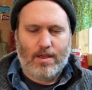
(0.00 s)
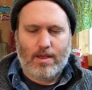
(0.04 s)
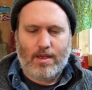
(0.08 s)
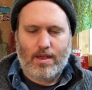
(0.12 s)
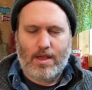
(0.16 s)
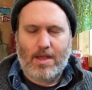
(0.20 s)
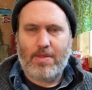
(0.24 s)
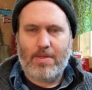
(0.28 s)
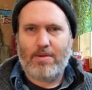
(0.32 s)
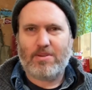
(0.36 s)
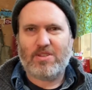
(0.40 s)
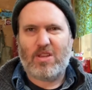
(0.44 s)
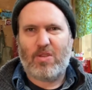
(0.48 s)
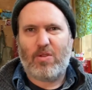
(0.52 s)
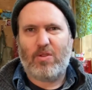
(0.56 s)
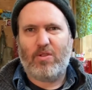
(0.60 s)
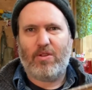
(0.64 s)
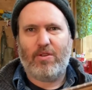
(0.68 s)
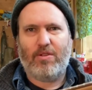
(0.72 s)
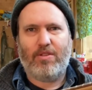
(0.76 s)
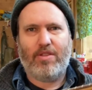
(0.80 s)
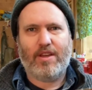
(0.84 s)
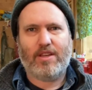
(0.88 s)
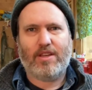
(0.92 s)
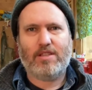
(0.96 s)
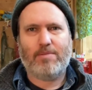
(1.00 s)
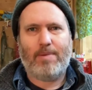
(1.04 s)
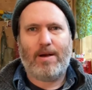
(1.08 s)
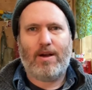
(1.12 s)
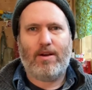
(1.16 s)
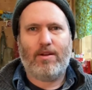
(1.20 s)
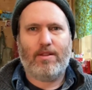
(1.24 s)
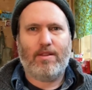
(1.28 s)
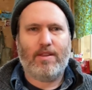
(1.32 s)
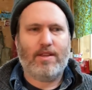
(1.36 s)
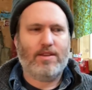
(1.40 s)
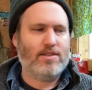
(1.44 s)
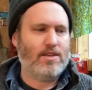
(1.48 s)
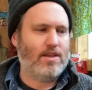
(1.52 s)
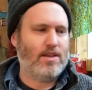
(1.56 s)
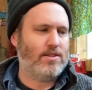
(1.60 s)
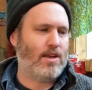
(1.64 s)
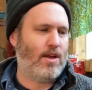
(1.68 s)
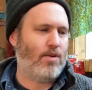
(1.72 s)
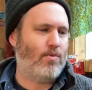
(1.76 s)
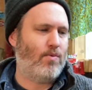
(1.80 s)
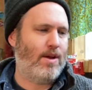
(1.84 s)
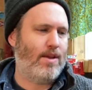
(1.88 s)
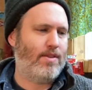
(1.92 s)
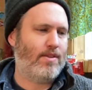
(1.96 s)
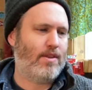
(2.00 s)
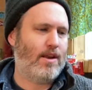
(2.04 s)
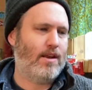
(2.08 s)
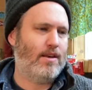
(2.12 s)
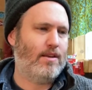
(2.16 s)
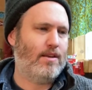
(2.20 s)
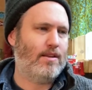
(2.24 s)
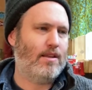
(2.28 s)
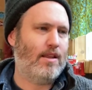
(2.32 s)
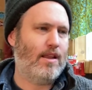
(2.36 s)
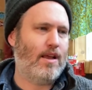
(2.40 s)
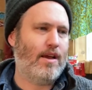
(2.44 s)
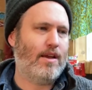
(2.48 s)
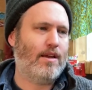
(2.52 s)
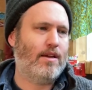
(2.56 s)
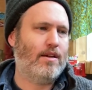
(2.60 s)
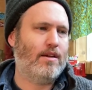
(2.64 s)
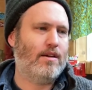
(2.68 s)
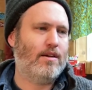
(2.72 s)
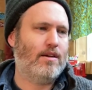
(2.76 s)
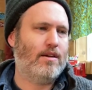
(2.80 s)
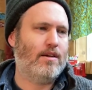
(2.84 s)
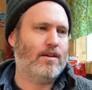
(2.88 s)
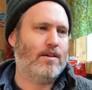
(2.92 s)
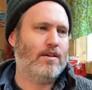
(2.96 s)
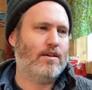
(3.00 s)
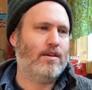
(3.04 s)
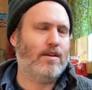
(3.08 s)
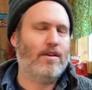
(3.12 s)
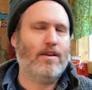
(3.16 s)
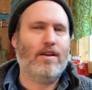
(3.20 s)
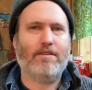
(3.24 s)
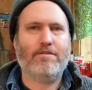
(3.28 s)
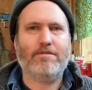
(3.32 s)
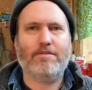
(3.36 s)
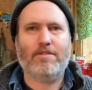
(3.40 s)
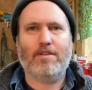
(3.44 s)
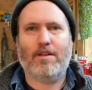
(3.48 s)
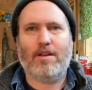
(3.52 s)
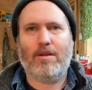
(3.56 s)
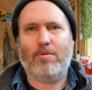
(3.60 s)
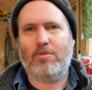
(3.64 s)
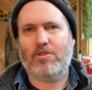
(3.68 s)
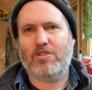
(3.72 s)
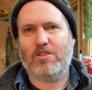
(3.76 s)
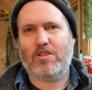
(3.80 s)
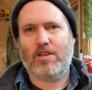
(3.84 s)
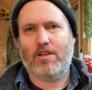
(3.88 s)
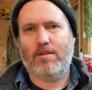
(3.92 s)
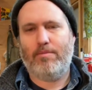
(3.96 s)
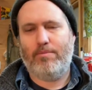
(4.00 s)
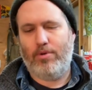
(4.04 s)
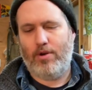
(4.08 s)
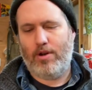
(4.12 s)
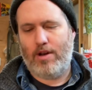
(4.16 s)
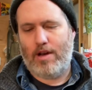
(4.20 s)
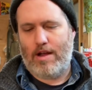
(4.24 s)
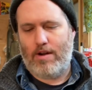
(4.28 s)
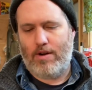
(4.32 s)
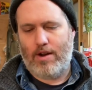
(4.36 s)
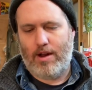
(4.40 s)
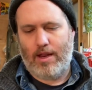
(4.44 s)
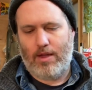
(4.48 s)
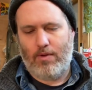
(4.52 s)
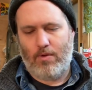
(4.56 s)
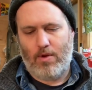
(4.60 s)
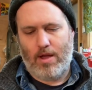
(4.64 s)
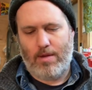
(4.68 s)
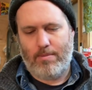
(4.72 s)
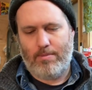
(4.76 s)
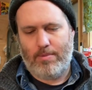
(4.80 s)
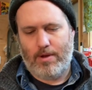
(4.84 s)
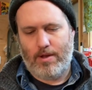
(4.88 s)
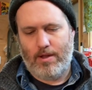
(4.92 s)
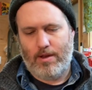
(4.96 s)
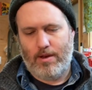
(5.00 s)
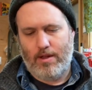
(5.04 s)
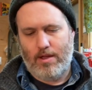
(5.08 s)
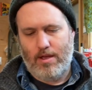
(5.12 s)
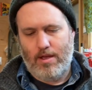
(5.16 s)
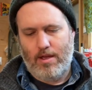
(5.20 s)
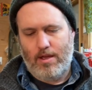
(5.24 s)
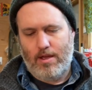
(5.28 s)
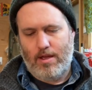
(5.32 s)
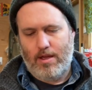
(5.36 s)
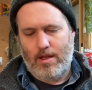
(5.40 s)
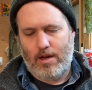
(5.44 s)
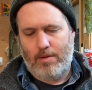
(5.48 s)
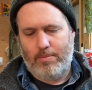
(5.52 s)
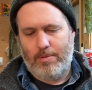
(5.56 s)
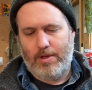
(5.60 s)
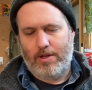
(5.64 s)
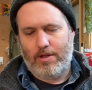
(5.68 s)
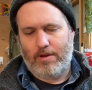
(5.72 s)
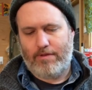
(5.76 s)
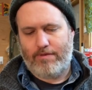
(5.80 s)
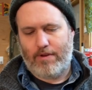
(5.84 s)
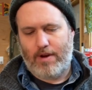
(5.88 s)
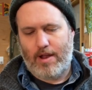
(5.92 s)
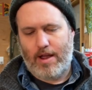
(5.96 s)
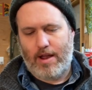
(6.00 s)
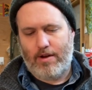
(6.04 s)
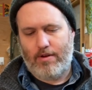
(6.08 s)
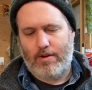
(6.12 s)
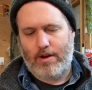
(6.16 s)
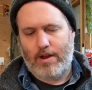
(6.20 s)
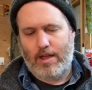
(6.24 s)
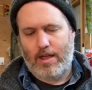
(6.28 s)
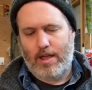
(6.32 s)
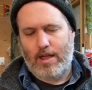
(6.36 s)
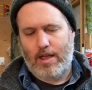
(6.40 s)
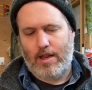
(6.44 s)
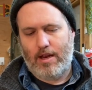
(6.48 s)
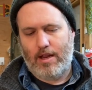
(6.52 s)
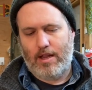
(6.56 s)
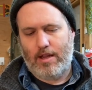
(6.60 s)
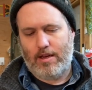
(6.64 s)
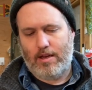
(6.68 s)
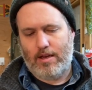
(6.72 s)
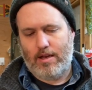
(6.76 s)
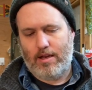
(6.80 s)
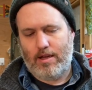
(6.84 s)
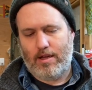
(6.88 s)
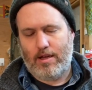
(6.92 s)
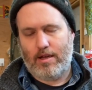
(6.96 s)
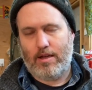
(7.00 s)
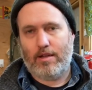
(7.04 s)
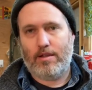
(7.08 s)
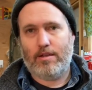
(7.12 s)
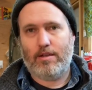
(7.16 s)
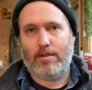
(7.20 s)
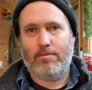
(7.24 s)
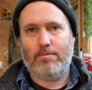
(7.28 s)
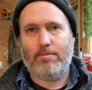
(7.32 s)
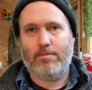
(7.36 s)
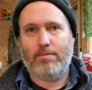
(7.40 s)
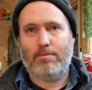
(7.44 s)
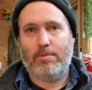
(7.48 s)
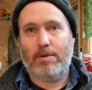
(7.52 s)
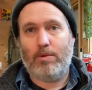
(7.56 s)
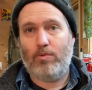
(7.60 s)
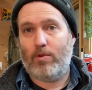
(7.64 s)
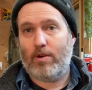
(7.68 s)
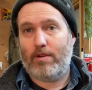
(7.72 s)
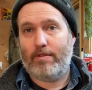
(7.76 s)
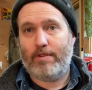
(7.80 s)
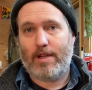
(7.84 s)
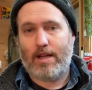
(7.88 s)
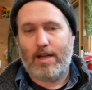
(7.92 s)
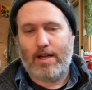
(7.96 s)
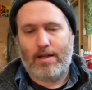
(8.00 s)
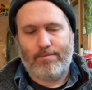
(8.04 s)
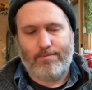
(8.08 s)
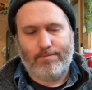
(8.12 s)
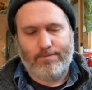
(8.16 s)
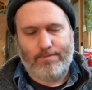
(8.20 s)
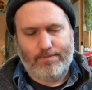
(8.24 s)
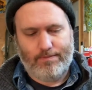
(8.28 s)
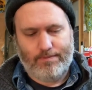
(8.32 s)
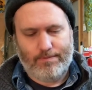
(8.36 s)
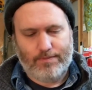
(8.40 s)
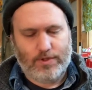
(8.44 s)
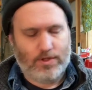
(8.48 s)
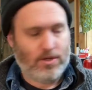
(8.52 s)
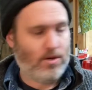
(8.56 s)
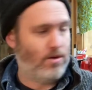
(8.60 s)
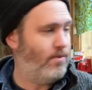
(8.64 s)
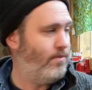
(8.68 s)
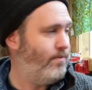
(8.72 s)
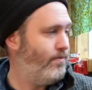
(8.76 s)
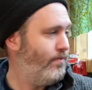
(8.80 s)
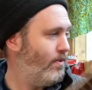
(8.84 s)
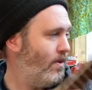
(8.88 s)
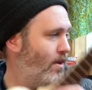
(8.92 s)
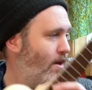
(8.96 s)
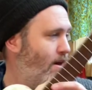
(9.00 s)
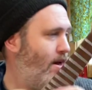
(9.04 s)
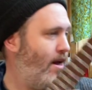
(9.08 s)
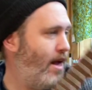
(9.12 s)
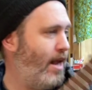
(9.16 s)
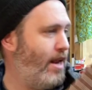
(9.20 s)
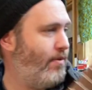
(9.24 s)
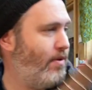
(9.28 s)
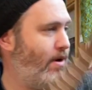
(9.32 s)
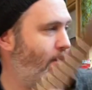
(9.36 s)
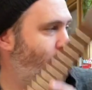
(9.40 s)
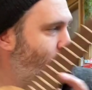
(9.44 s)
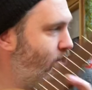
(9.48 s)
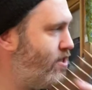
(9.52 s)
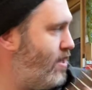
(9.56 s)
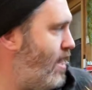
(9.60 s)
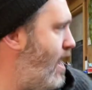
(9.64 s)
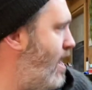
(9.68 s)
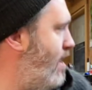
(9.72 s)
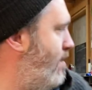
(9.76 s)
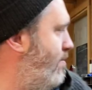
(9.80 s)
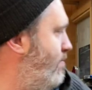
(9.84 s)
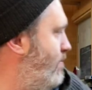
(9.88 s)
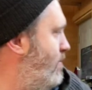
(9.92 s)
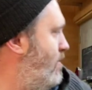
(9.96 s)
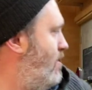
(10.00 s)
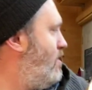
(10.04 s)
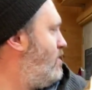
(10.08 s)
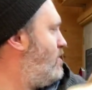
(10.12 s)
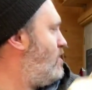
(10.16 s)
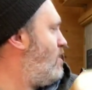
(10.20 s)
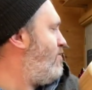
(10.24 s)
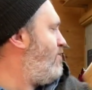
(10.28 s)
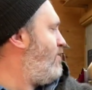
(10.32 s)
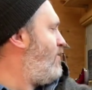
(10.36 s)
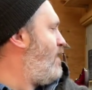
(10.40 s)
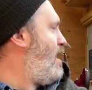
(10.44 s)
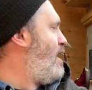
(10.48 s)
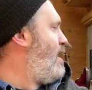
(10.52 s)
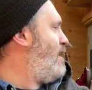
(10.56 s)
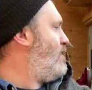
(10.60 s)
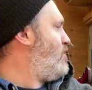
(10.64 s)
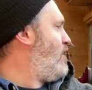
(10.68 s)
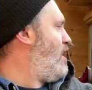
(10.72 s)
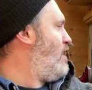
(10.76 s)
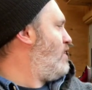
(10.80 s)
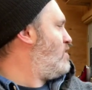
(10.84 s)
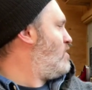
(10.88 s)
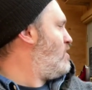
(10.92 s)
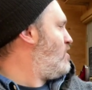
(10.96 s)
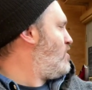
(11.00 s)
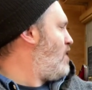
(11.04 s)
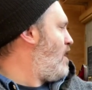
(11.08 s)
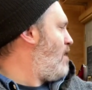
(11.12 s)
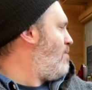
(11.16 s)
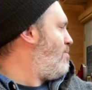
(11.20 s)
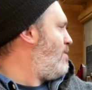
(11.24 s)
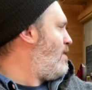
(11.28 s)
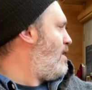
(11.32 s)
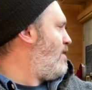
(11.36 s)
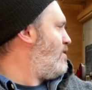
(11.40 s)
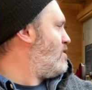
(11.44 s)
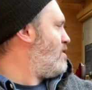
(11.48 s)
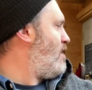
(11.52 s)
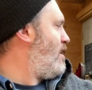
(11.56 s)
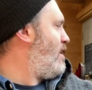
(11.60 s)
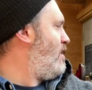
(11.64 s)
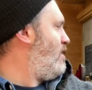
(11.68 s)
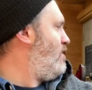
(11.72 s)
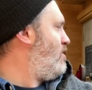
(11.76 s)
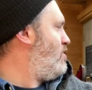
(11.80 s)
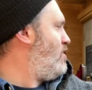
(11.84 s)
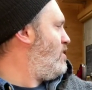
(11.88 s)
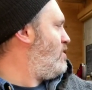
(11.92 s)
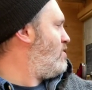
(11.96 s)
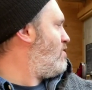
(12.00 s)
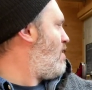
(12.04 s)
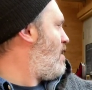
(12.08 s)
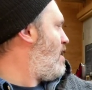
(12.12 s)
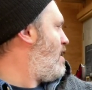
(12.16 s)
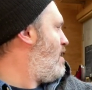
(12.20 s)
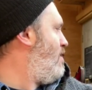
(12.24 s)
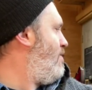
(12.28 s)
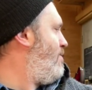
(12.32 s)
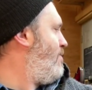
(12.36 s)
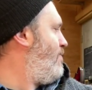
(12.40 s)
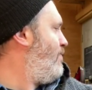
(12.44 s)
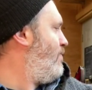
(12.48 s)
and there's other little things about this as I went that I didn't like uh, enough that I wasn't going to put it out anyway, but it'll be good for Henry, and it, uh, it'll be one of a kind. So anyway, there's that. So then I changed the shape. I was like, she's right.